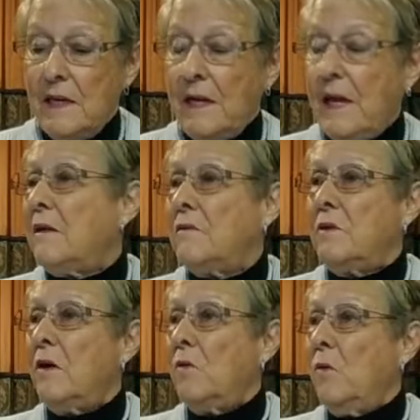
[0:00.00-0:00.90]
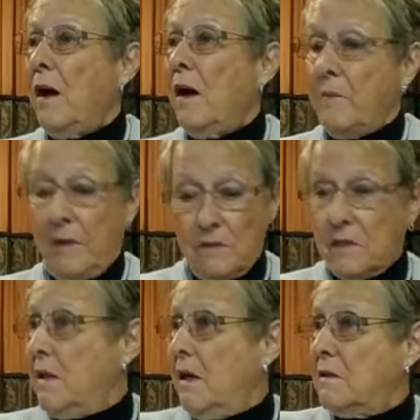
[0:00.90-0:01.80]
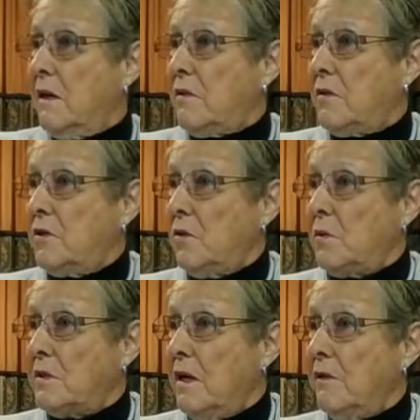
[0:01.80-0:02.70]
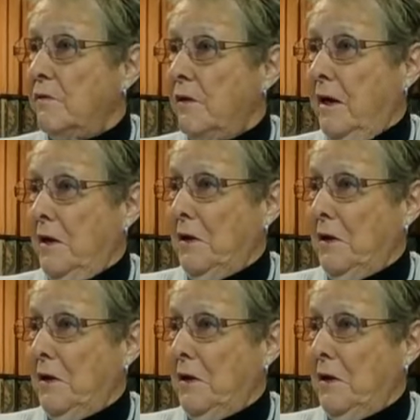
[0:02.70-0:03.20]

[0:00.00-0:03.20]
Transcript: and I don't know why, because it had nothing to do with David.